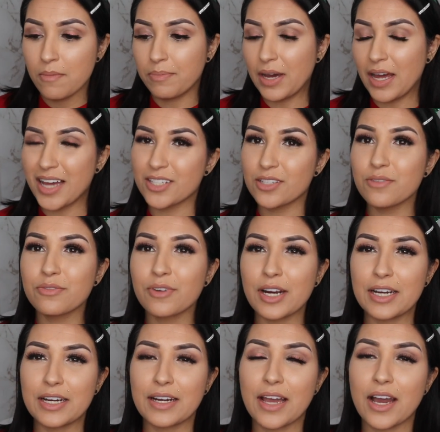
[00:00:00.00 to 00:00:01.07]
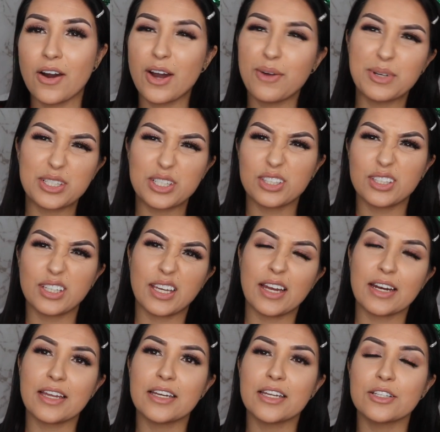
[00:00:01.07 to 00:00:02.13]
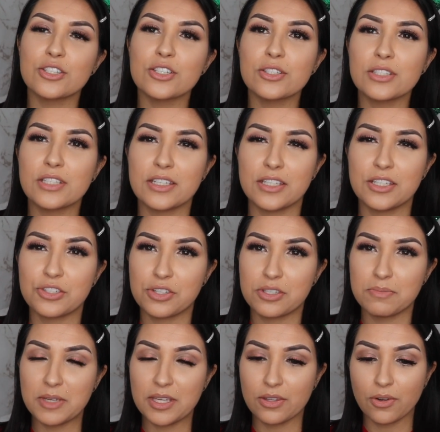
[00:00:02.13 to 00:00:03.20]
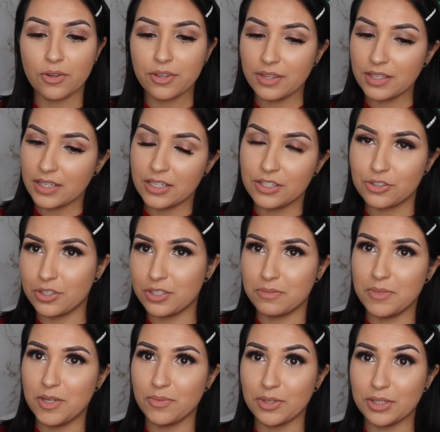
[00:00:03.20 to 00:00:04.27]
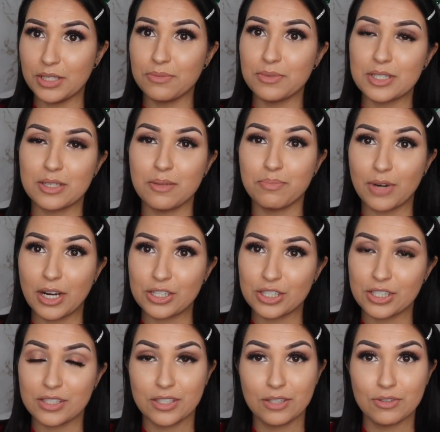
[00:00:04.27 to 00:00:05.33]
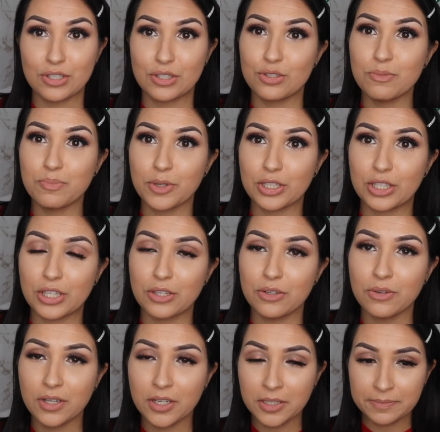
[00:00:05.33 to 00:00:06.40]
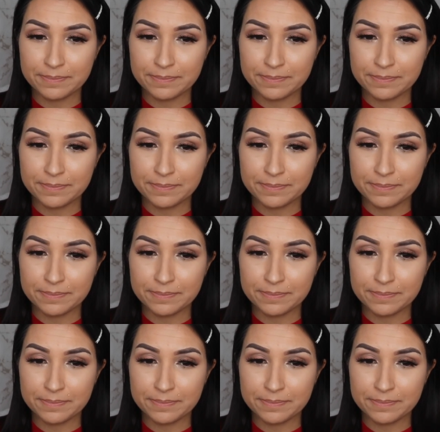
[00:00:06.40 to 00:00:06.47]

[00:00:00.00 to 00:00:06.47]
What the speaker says: But as of right now, I went to look at it and it just didn't interest me. The only thing that interested me really was the brushes. They were super cute,